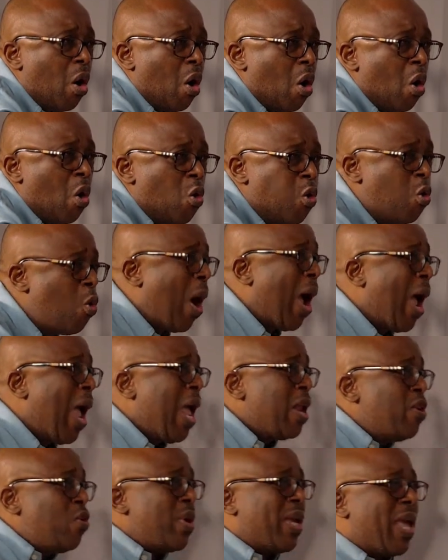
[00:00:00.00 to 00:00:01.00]
who are
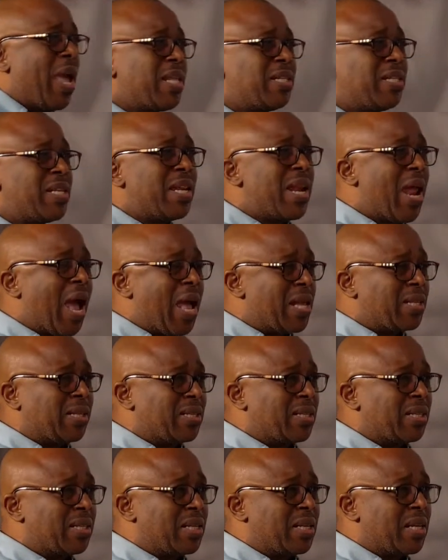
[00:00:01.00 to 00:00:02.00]
educating
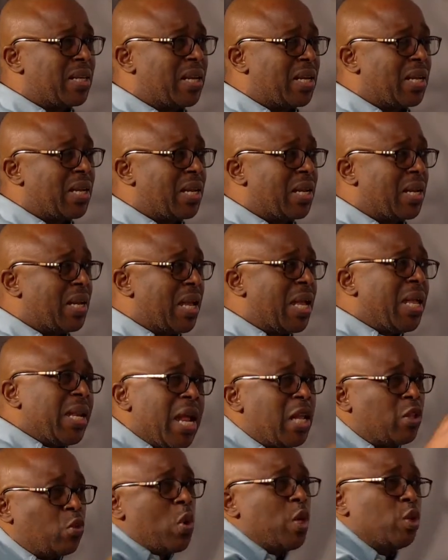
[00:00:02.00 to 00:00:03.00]
us
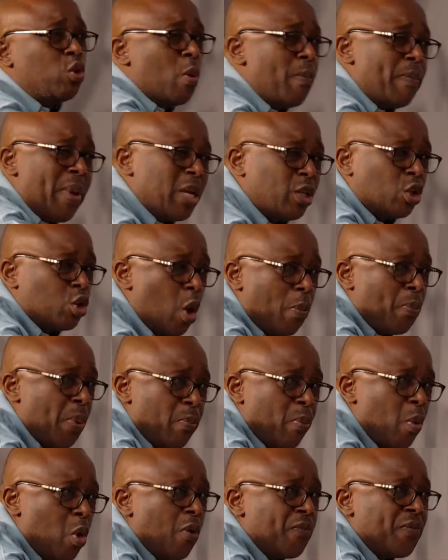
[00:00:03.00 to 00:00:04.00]
that we should make sure
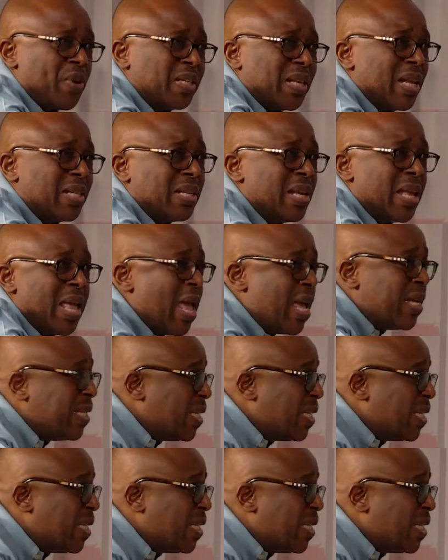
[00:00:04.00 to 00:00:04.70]
people of a certain age